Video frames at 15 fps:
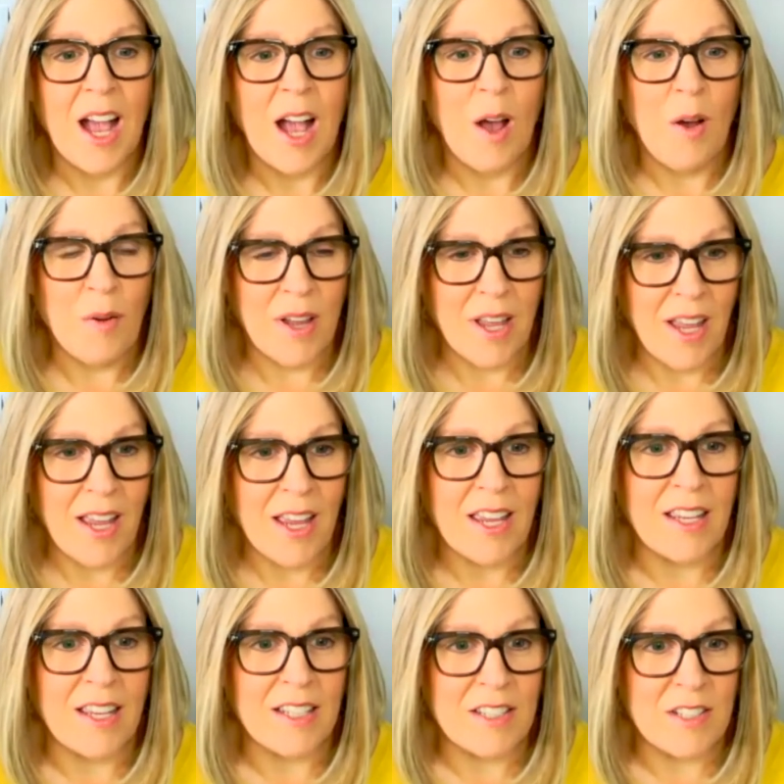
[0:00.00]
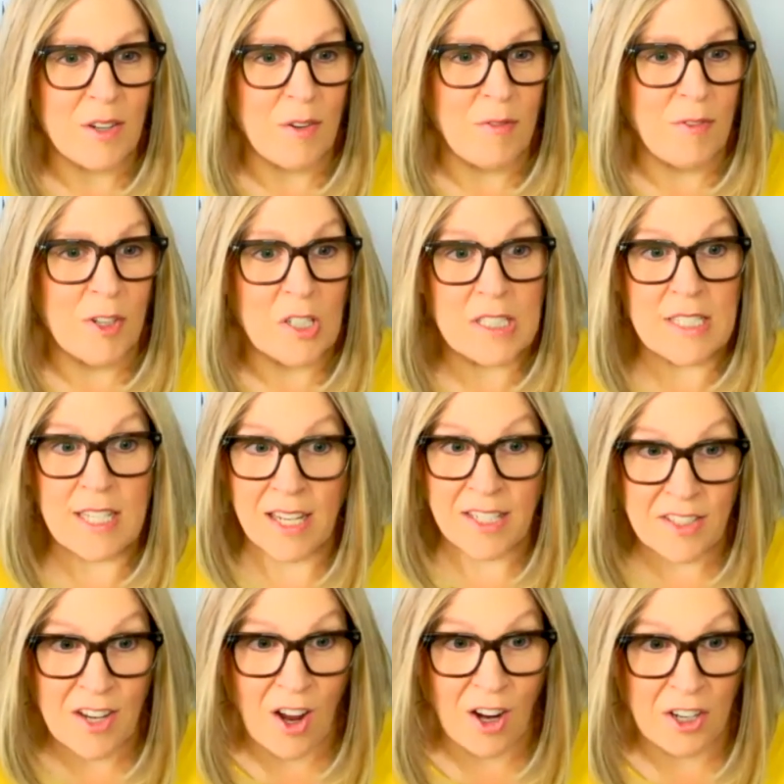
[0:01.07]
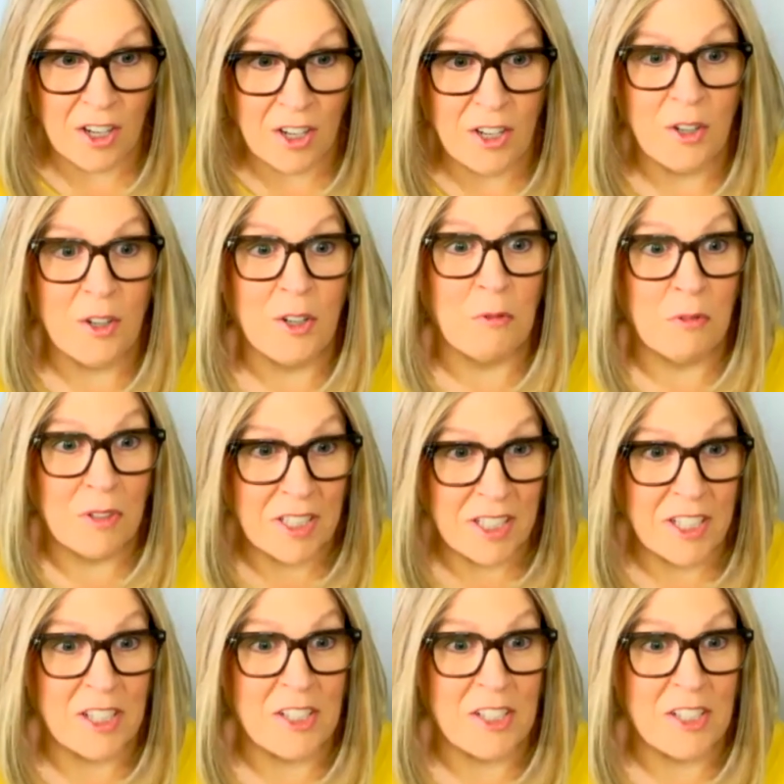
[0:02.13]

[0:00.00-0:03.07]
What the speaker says: Okay, so if you're a TikToker, you're in really good